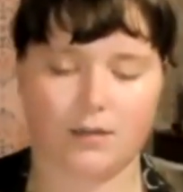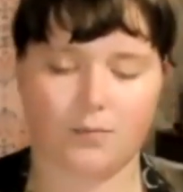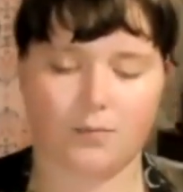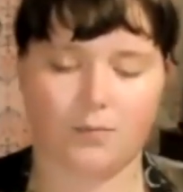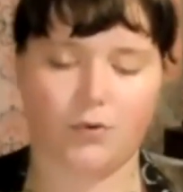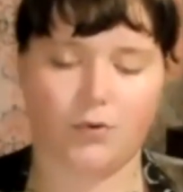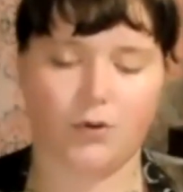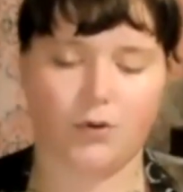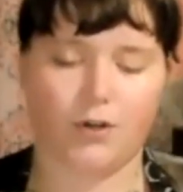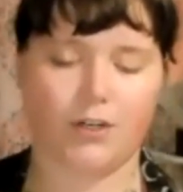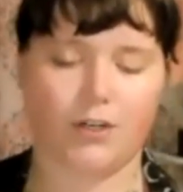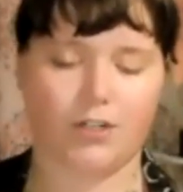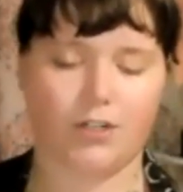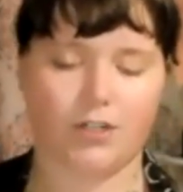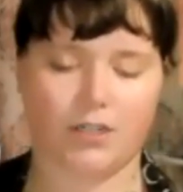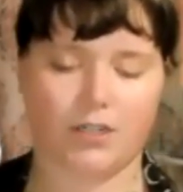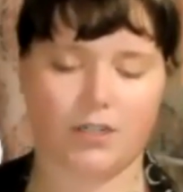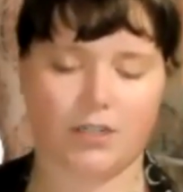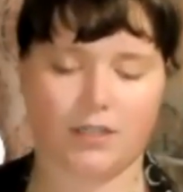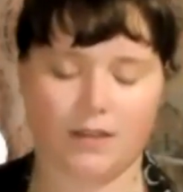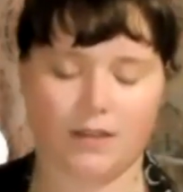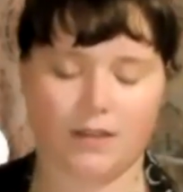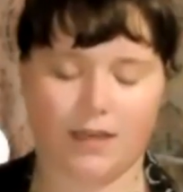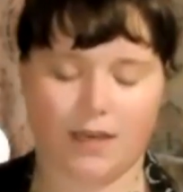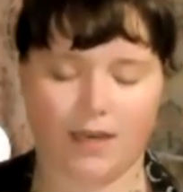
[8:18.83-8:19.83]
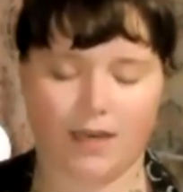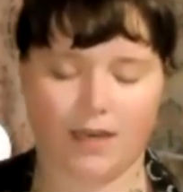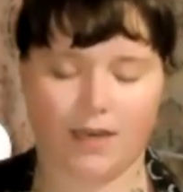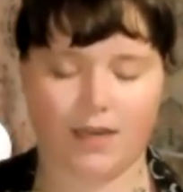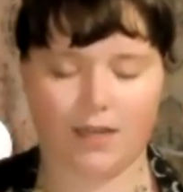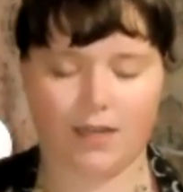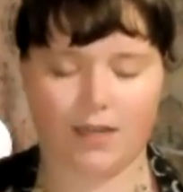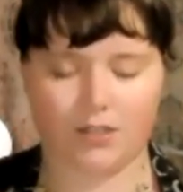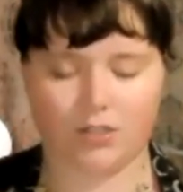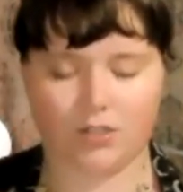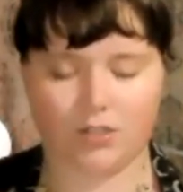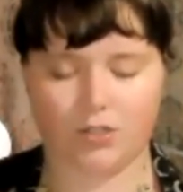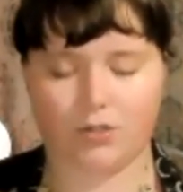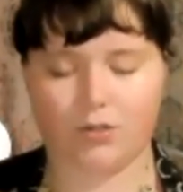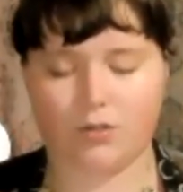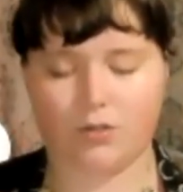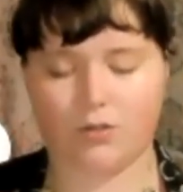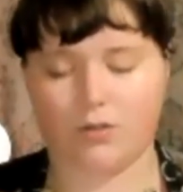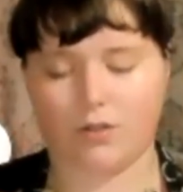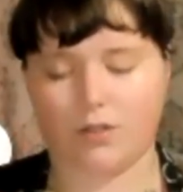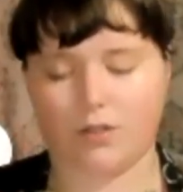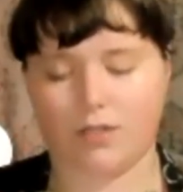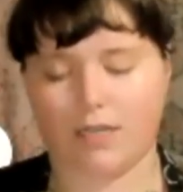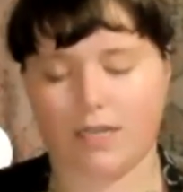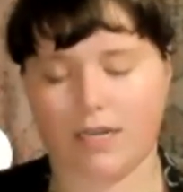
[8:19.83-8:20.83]
Bridging that
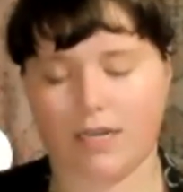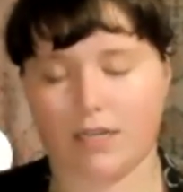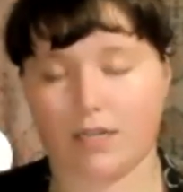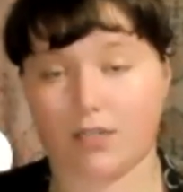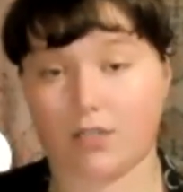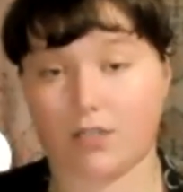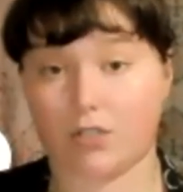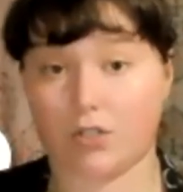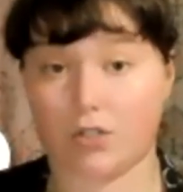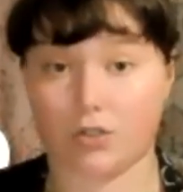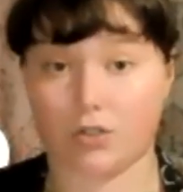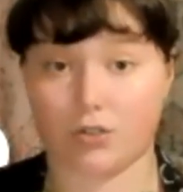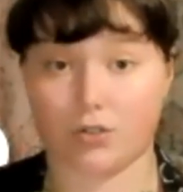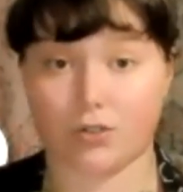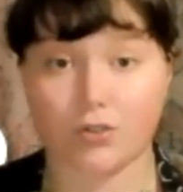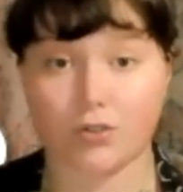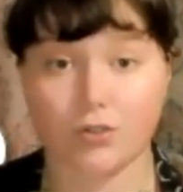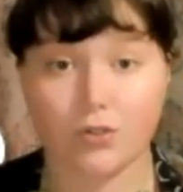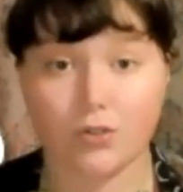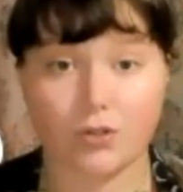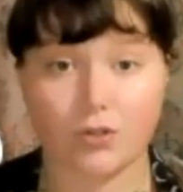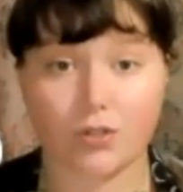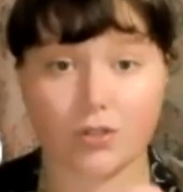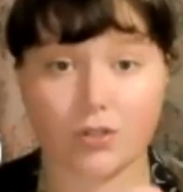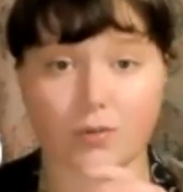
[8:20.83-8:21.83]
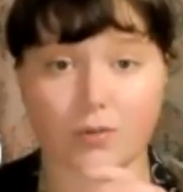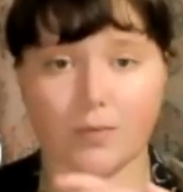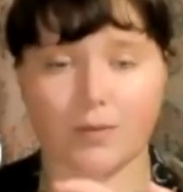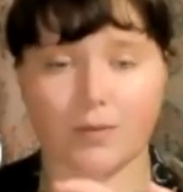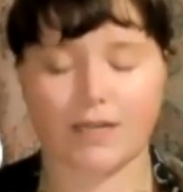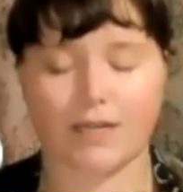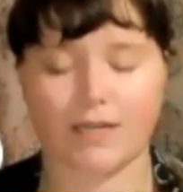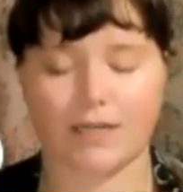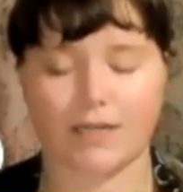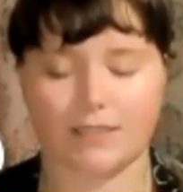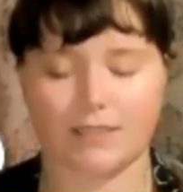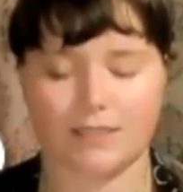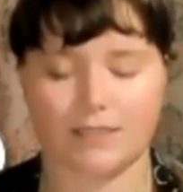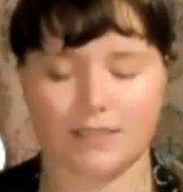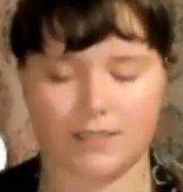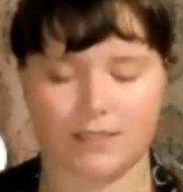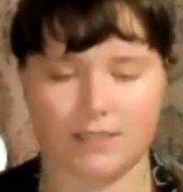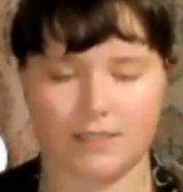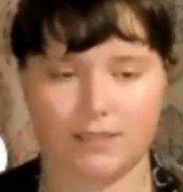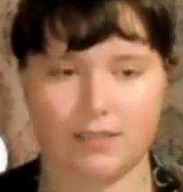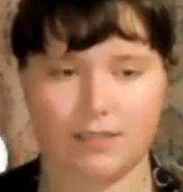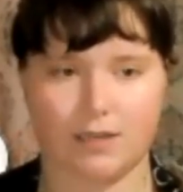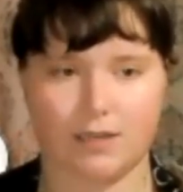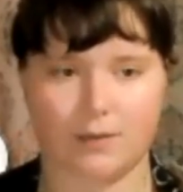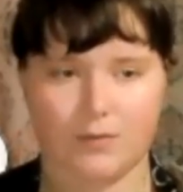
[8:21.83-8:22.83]
again to your solar
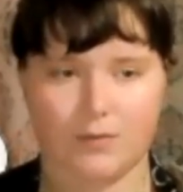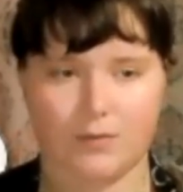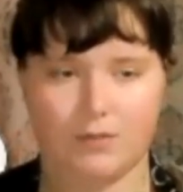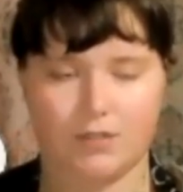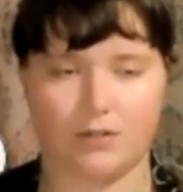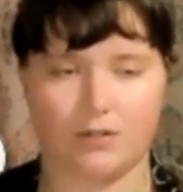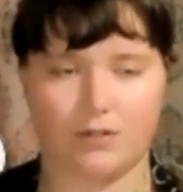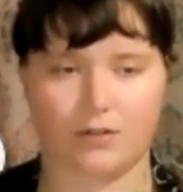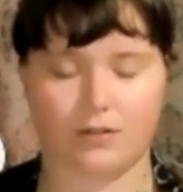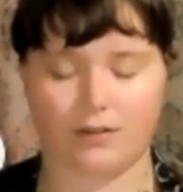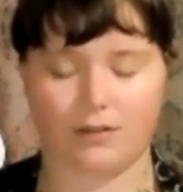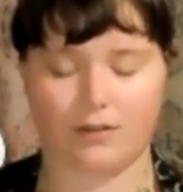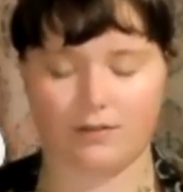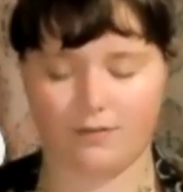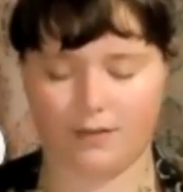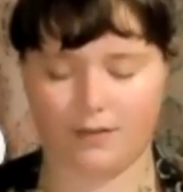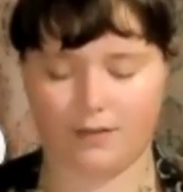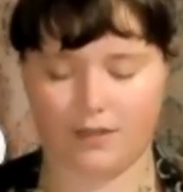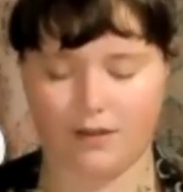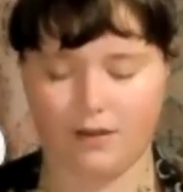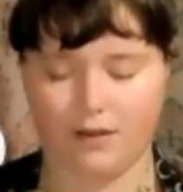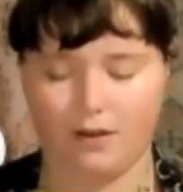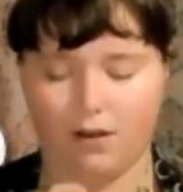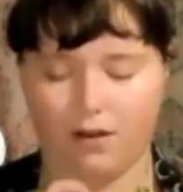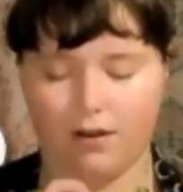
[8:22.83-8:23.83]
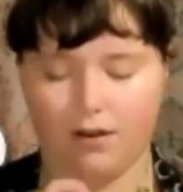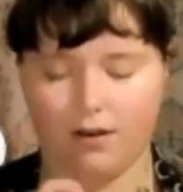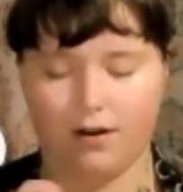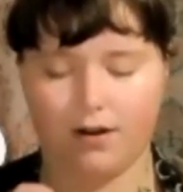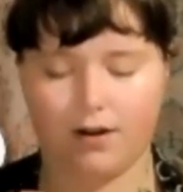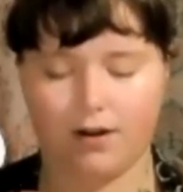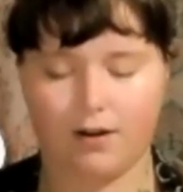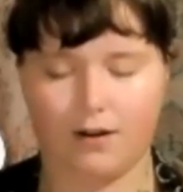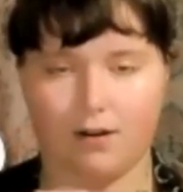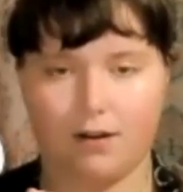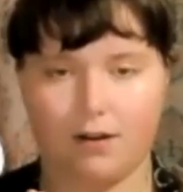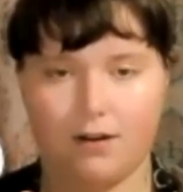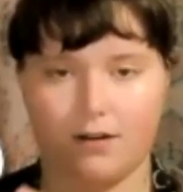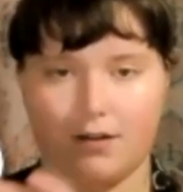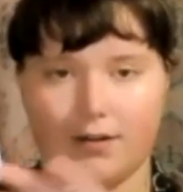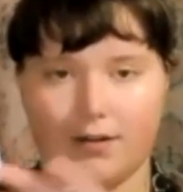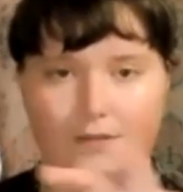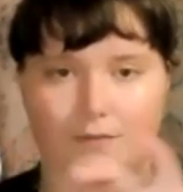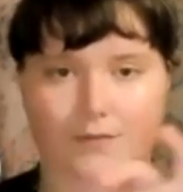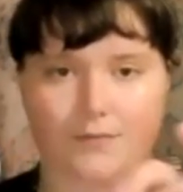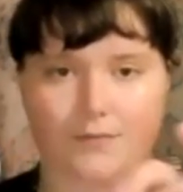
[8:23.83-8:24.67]
plexus, up to your lovely heart,